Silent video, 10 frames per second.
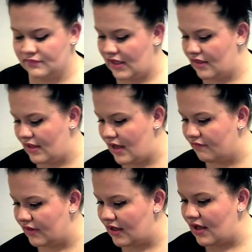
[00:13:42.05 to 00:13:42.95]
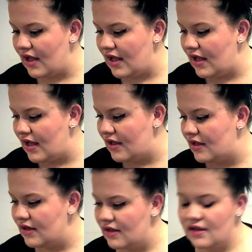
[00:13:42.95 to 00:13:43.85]
and then we got
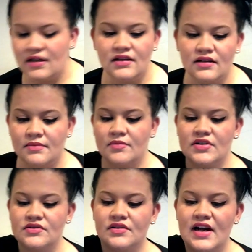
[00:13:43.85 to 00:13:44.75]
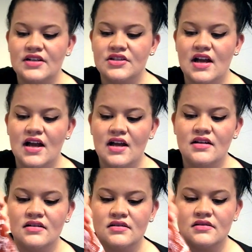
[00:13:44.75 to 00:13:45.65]
a little bit more sriracha,
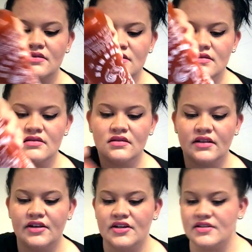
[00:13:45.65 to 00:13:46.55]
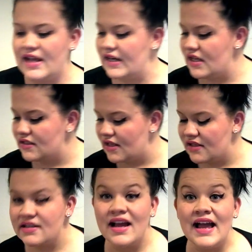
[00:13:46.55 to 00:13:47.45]
clear your
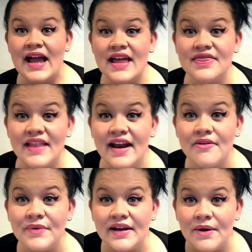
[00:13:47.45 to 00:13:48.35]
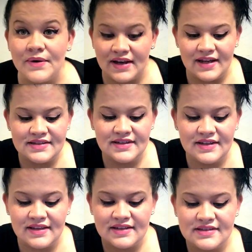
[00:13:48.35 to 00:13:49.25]
sinuses, and there we go, you guys.
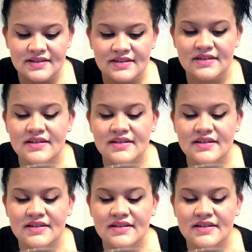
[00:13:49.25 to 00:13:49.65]
Look at this.